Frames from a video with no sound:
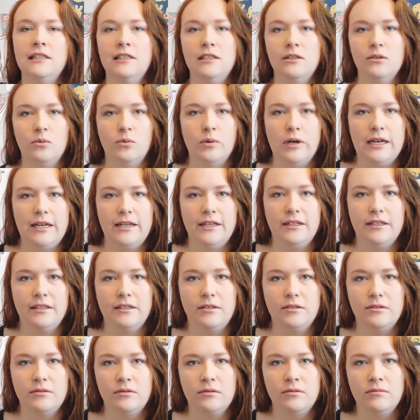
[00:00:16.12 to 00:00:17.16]
wet
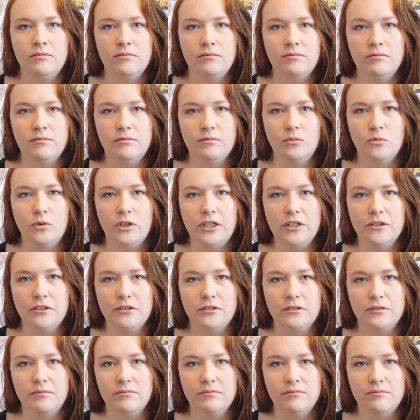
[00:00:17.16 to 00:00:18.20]
and
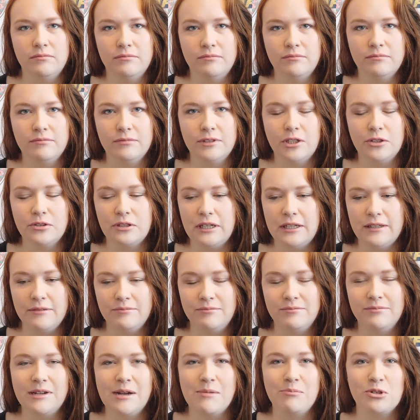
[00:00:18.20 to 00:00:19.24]
weird. Okay,
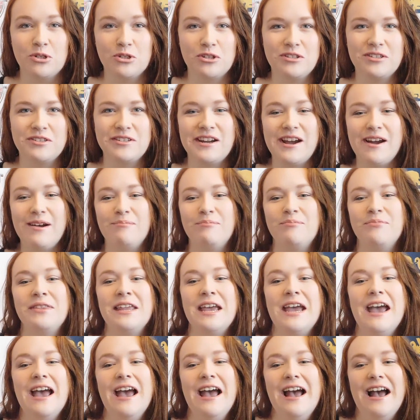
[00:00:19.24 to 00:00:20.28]
I'm just gonna stop.
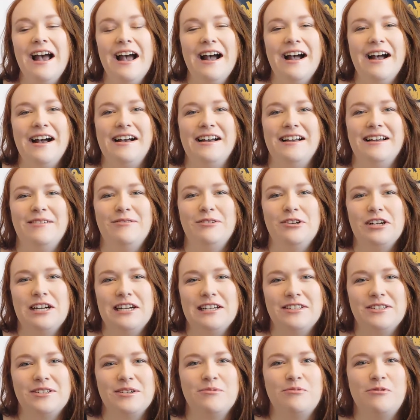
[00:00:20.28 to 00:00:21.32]

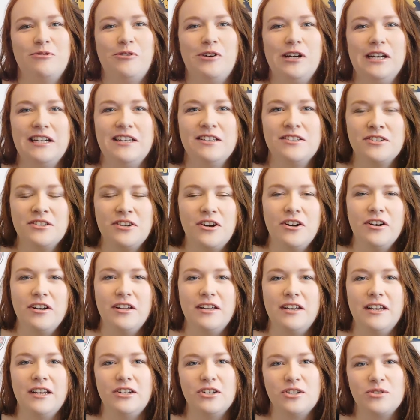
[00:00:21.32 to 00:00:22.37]
Okay, so before I get
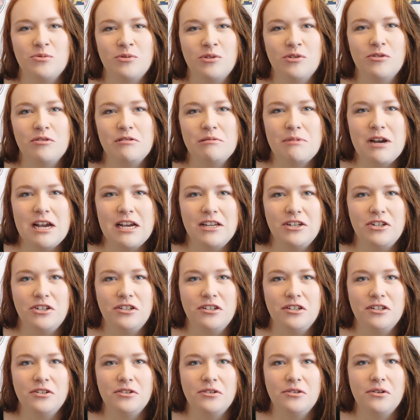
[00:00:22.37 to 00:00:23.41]
started, I just want to remind
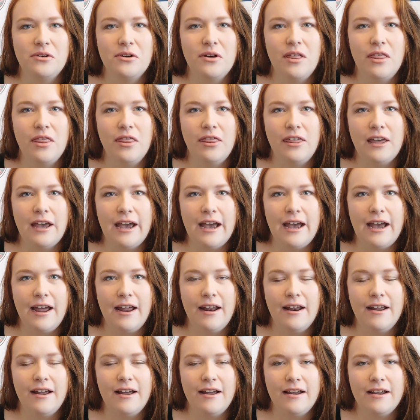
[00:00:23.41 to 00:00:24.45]
you
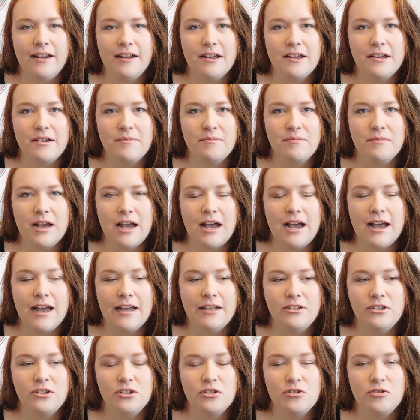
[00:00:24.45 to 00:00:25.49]
that
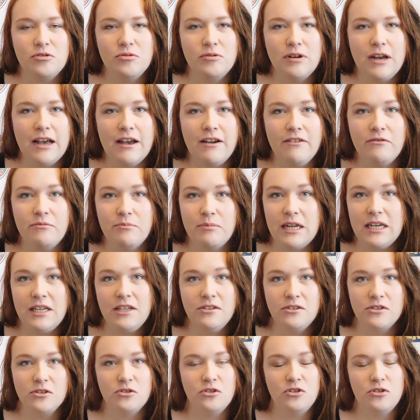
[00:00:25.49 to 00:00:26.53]
I do have many
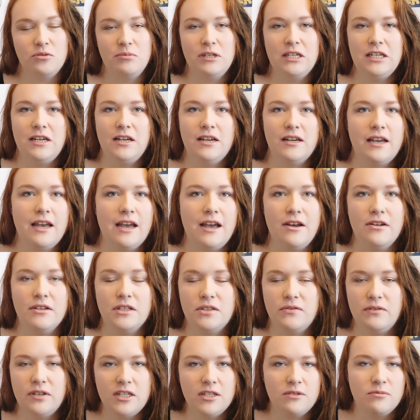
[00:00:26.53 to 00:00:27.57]
social media
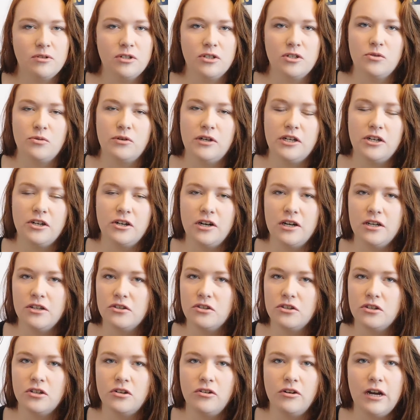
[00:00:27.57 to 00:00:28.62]
accounts: Facebook, Twitter,
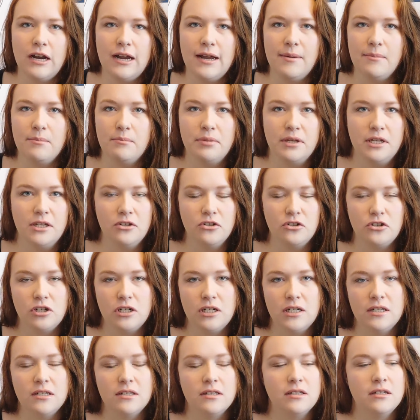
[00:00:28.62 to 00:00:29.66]
Instagram,
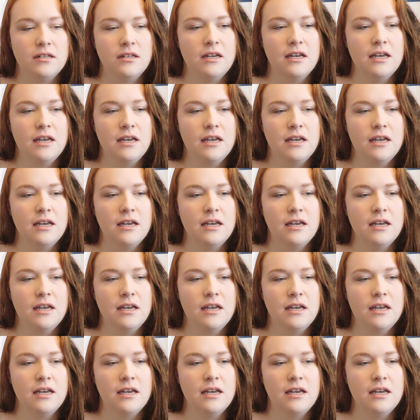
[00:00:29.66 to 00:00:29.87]
Pinterest,